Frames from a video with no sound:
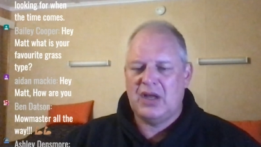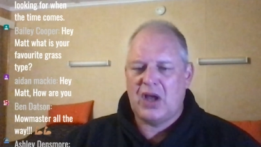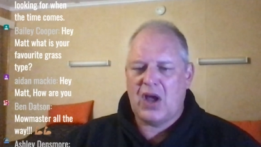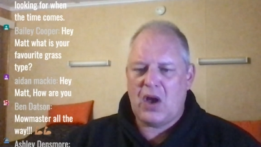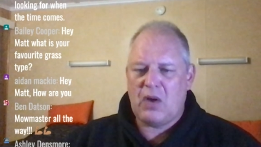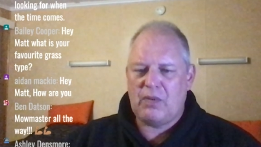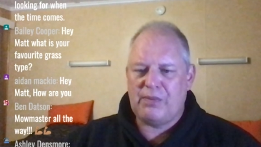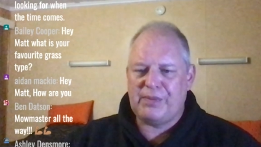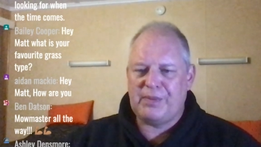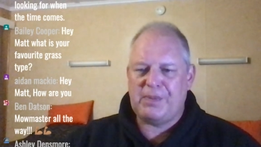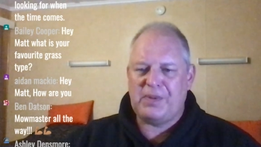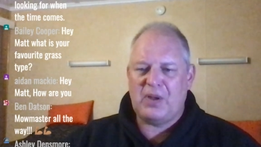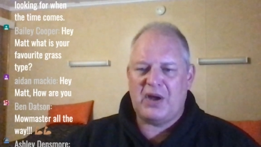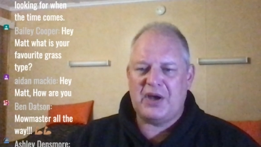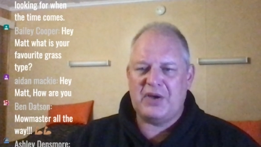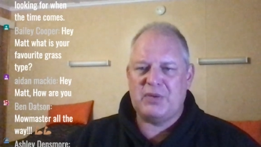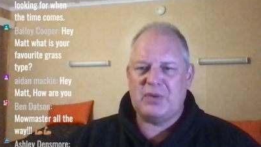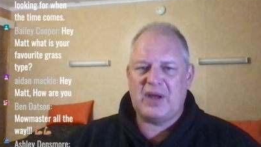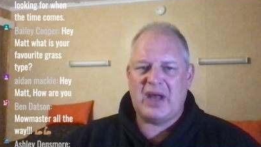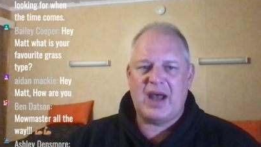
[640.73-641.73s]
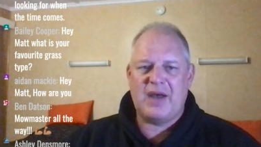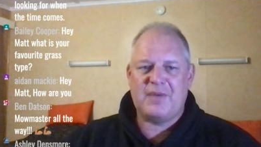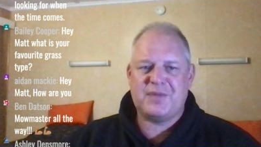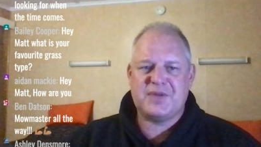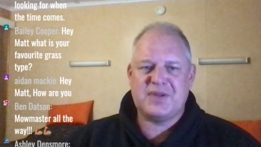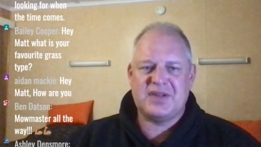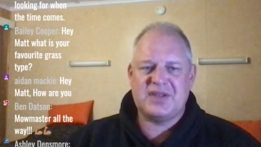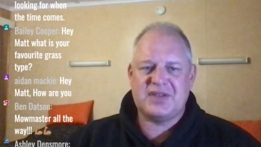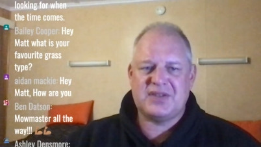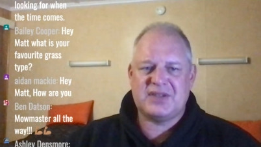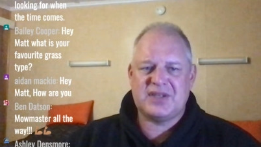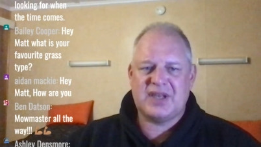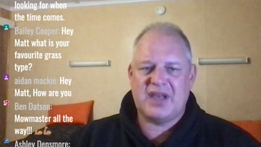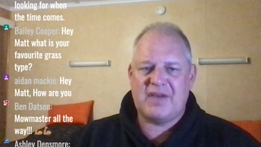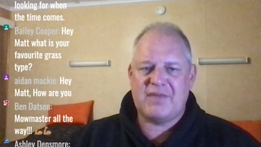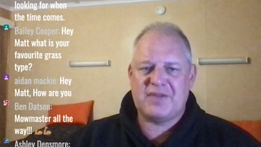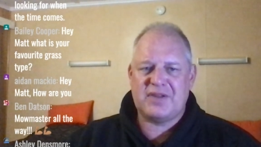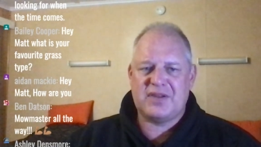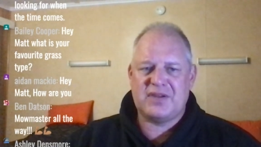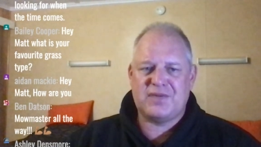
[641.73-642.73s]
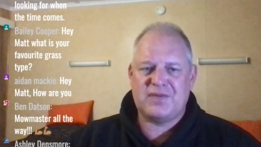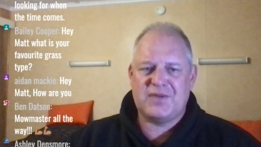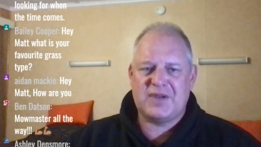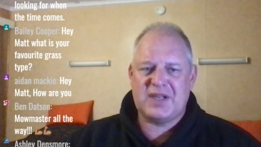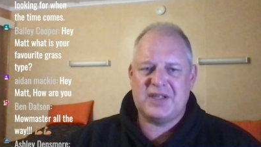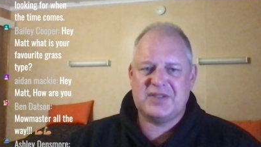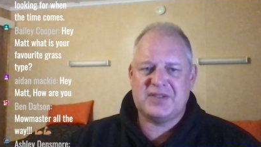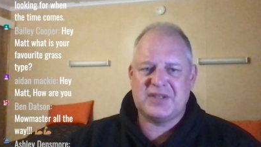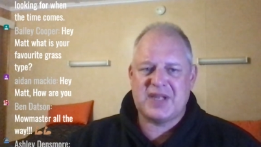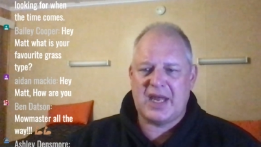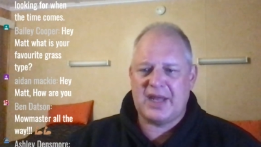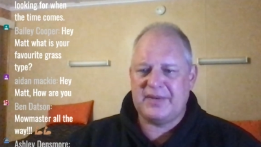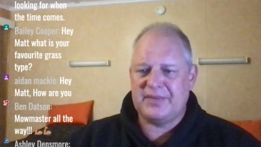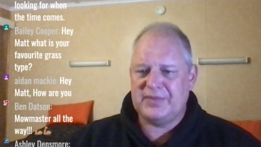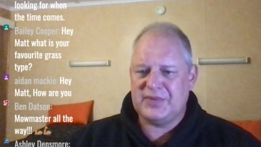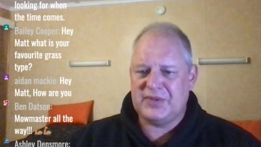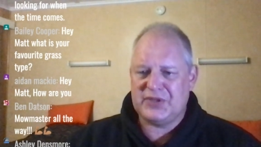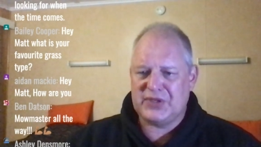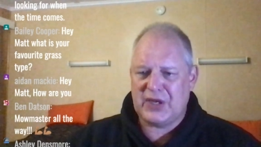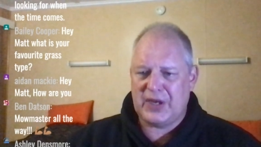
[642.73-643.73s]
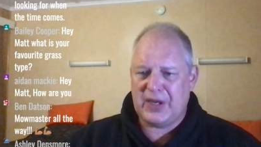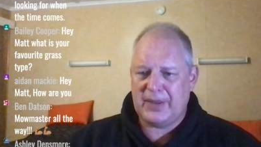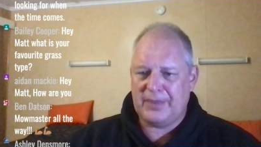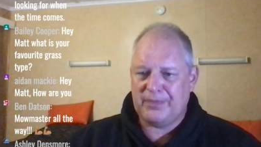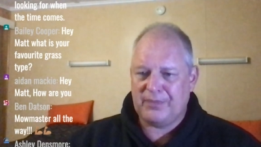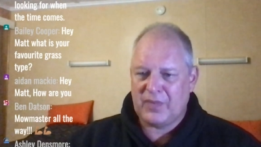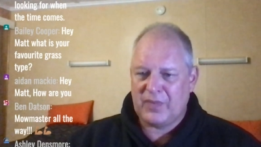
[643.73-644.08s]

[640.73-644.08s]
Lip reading: I'll reply to it after this feed's done. So